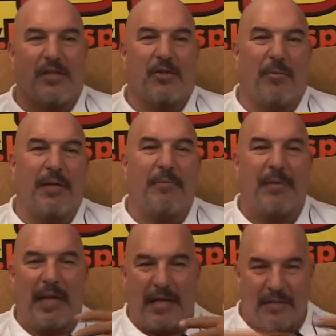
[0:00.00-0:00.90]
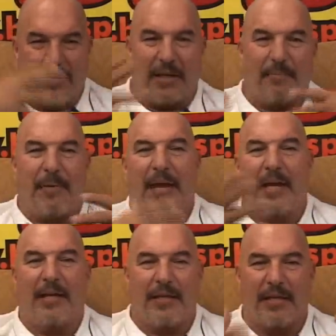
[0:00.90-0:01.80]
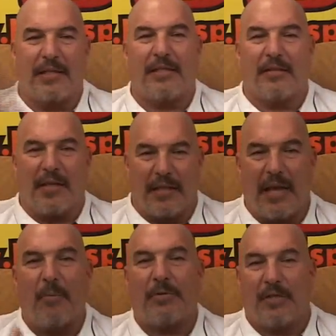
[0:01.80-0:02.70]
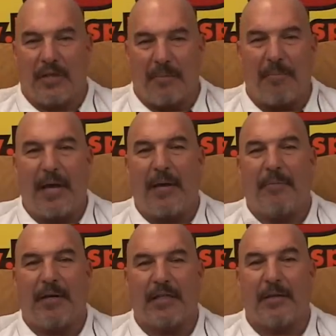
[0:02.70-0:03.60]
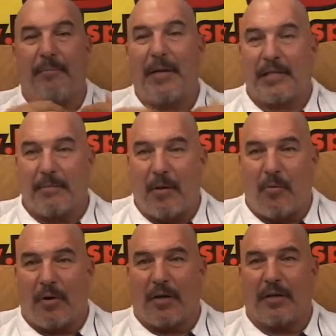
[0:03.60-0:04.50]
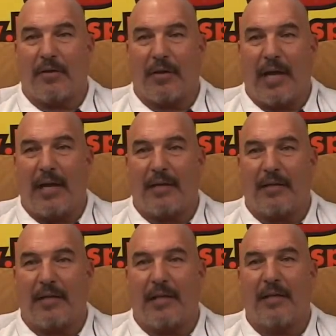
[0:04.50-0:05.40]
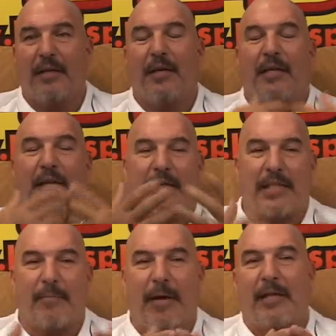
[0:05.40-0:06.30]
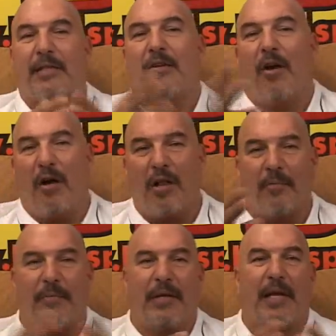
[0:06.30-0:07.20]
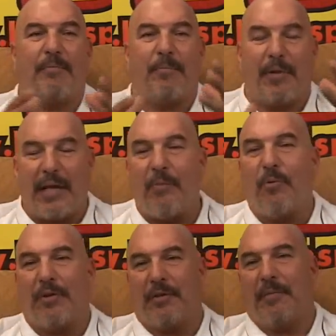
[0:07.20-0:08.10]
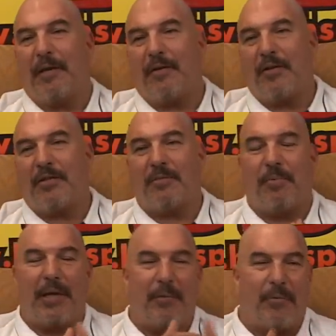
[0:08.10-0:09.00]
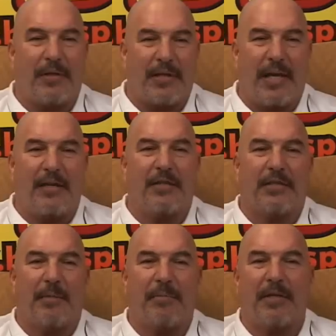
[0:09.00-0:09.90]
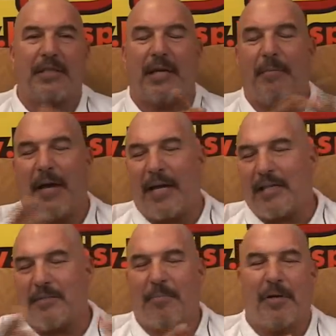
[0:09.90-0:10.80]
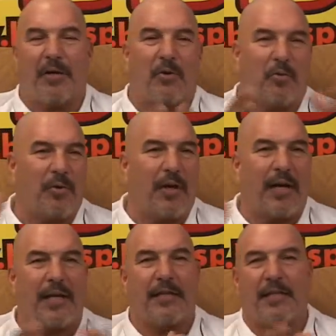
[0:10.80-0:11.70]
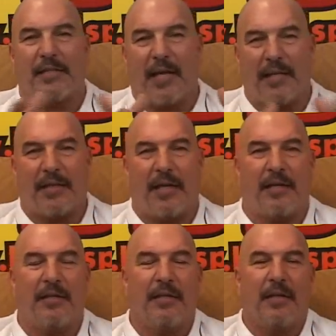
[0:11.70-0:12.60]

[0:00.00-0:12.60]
So, but but I still get paid, and it still get they would still get paid because I, based on my word, okay. And then next time I'd call them and I'd plead with them. I plead with the agents up there. I said, "Come on, I got some better crew now. I got this. I got that."